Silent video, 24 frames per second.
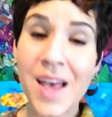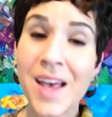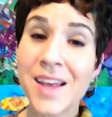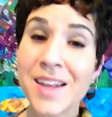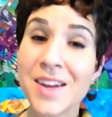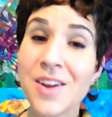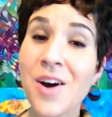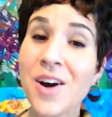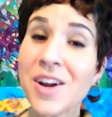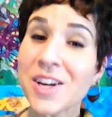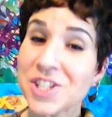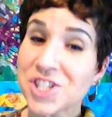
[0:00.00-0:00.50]

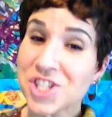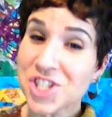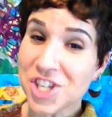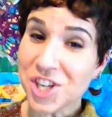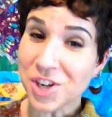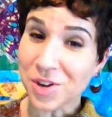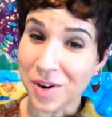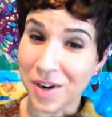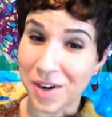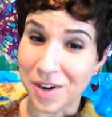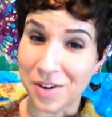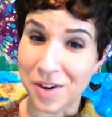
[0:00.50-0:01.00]
Now, on a
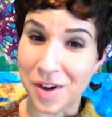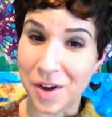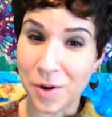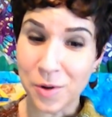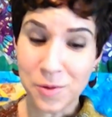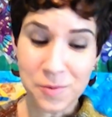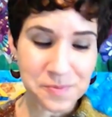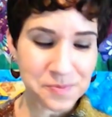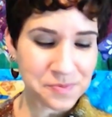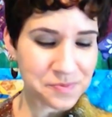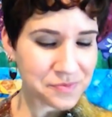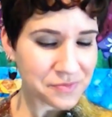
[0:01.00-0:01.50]
cheerier
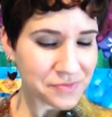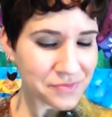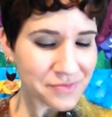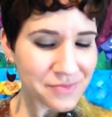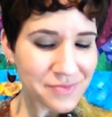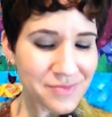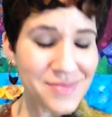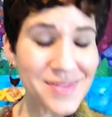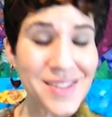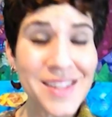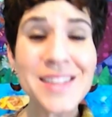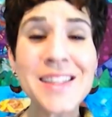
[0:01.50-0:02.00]
note,
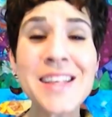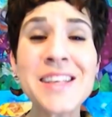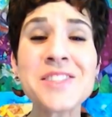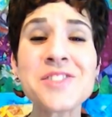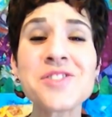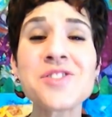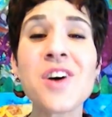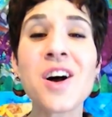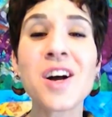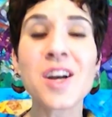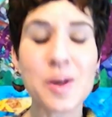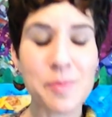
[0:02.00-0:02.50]
let's
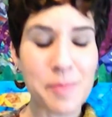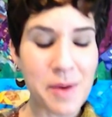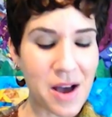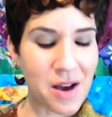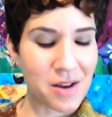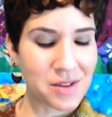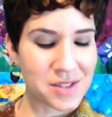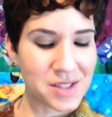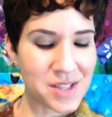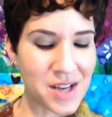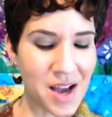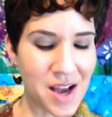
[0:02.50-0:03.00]
talk
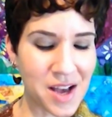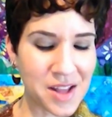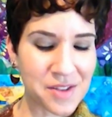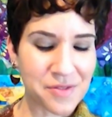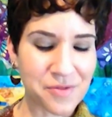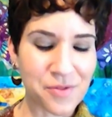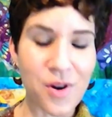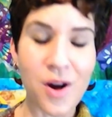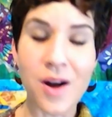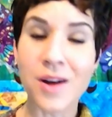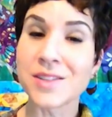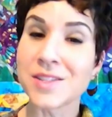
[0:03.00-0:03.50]
about the
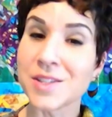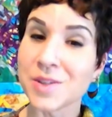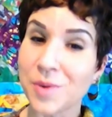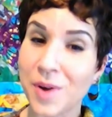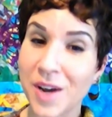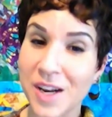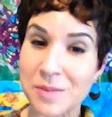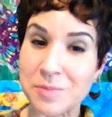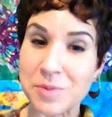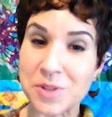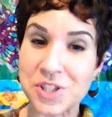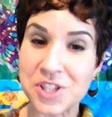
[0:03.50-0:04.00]
frog's
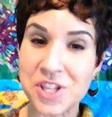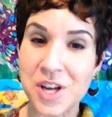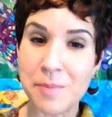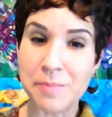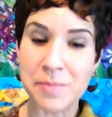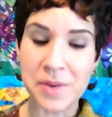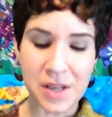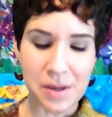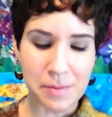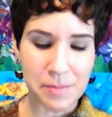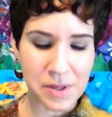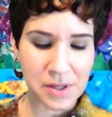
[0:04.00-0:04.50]
incredible
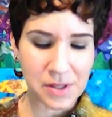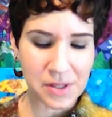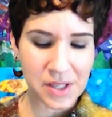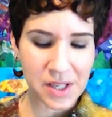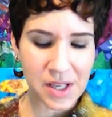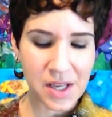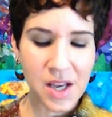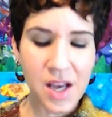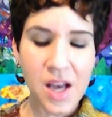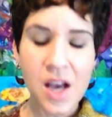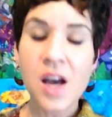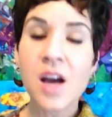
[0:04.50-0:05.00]
jumping
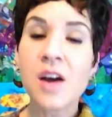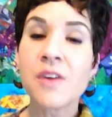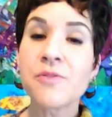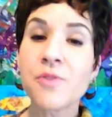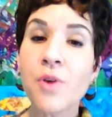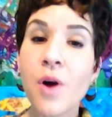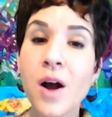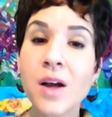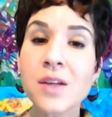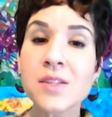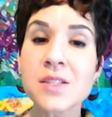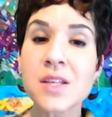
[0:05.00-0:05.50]
ability.
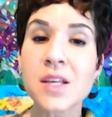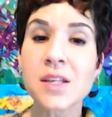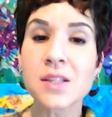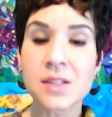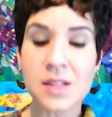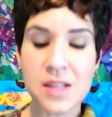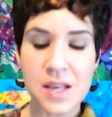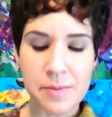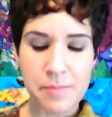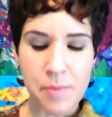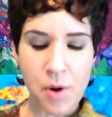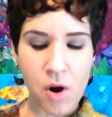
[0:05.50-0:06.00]
Frogs can
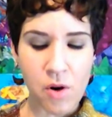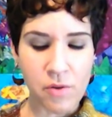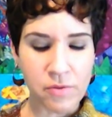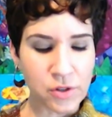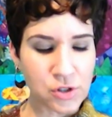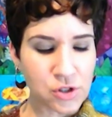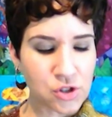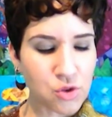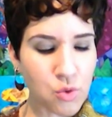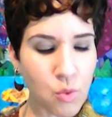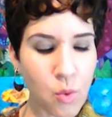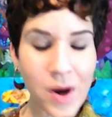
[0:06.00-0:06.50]
leap over
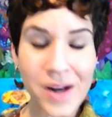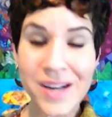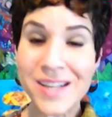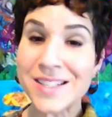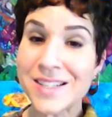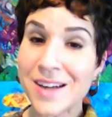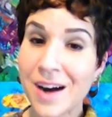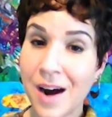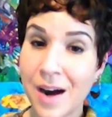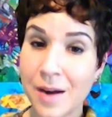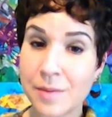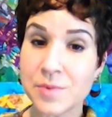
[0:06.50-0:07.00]
20
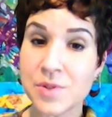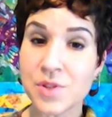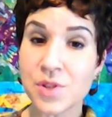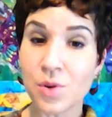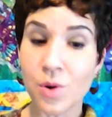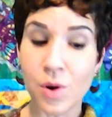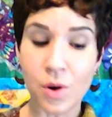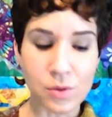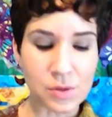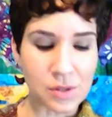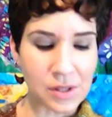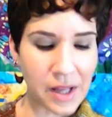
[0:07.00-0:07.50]
times their
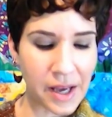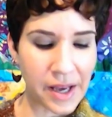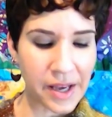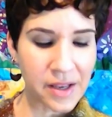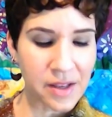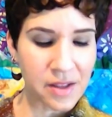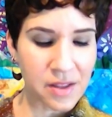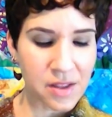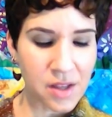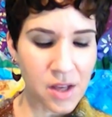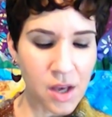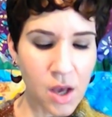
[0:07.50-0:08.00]
own
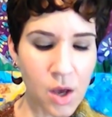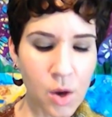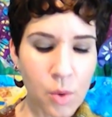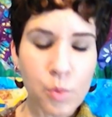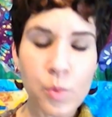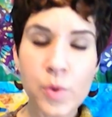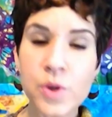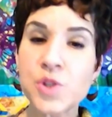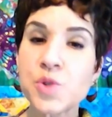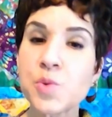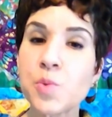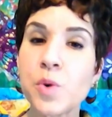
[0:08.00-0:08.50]
length,
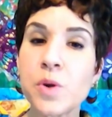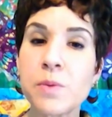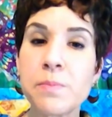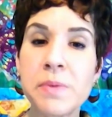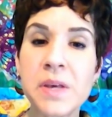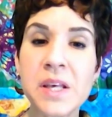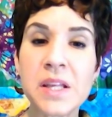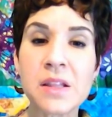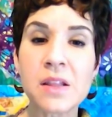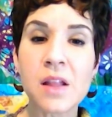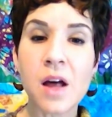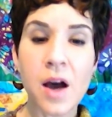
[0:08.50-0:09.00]
which would
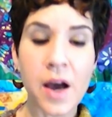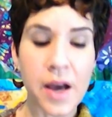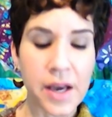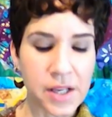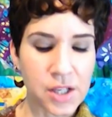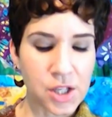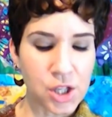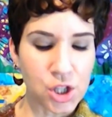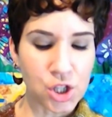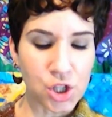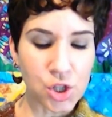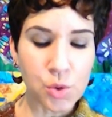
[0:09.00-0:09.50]
be
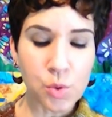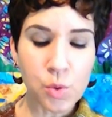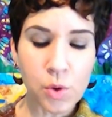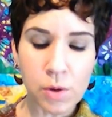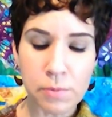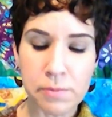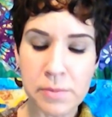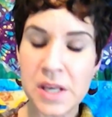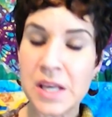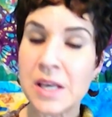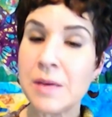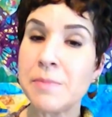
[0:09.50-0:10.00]
like you or
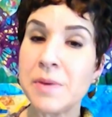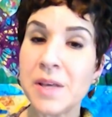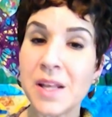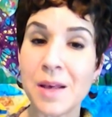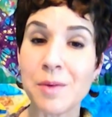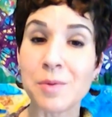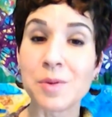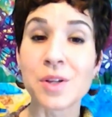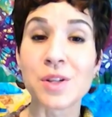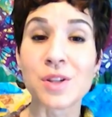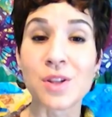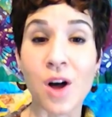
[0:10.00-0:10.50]
me being
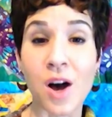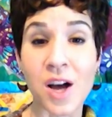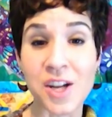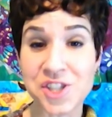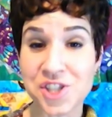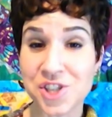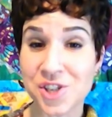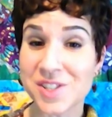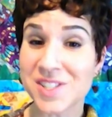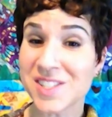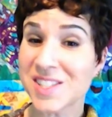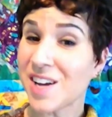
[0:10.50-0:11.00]
able to
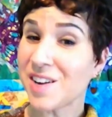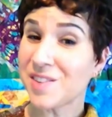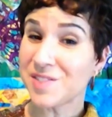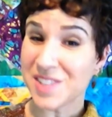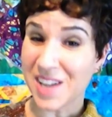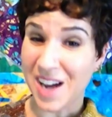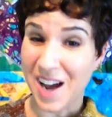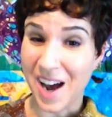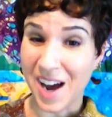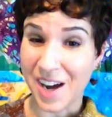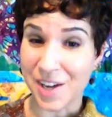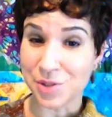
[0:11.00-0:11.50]
launch ourselves
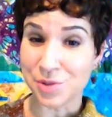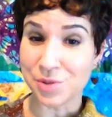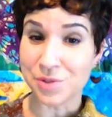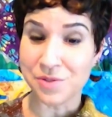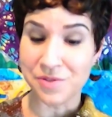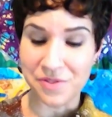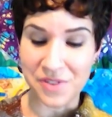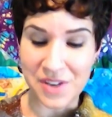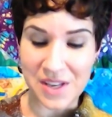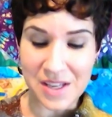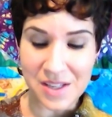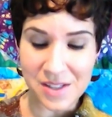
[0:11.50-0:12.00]
100
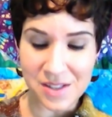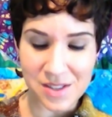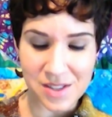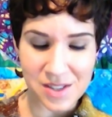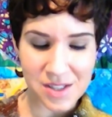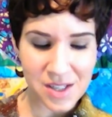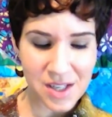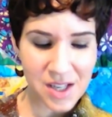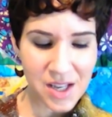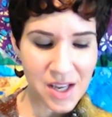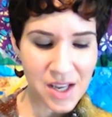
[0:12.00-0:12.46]
feet.